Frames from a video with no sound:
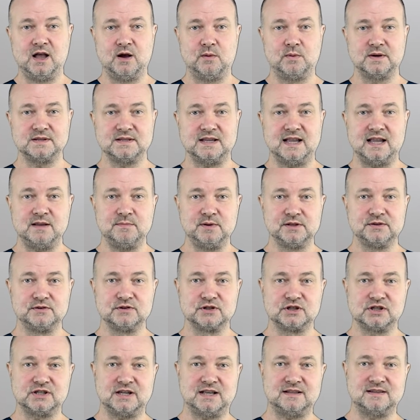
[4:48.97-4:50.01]
was able to
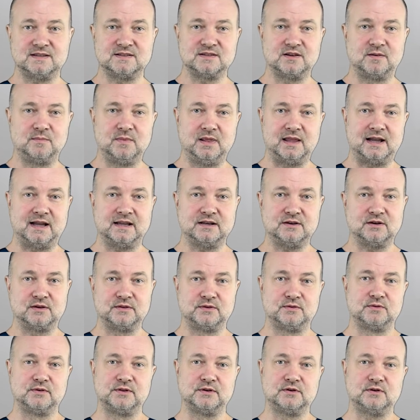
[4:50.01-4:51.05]
shed some light
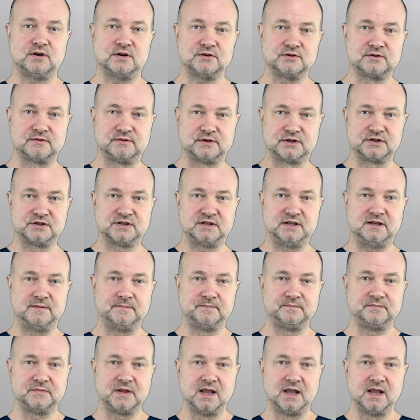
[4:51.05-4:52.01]
onto the controversy.